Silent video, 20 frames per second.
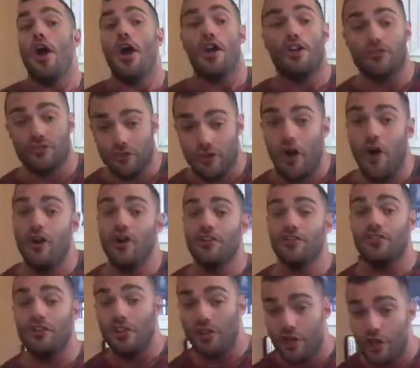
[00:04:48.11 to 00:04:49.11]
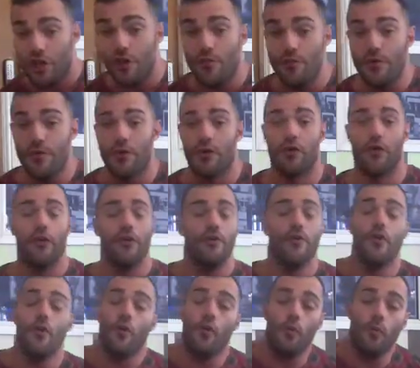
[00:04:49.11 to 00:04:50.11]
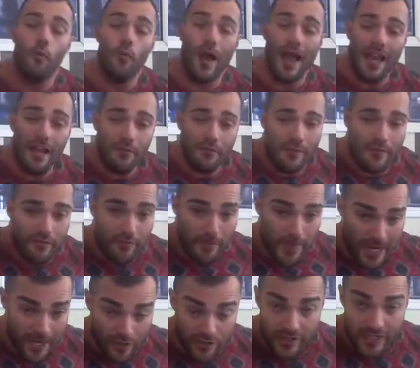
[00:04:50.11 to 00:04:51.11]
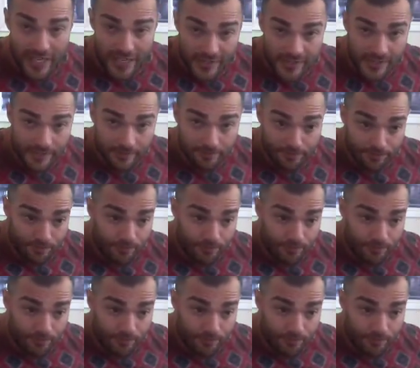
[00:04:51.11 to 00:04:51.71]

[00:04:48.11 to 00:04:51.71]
As long as you know where your information is.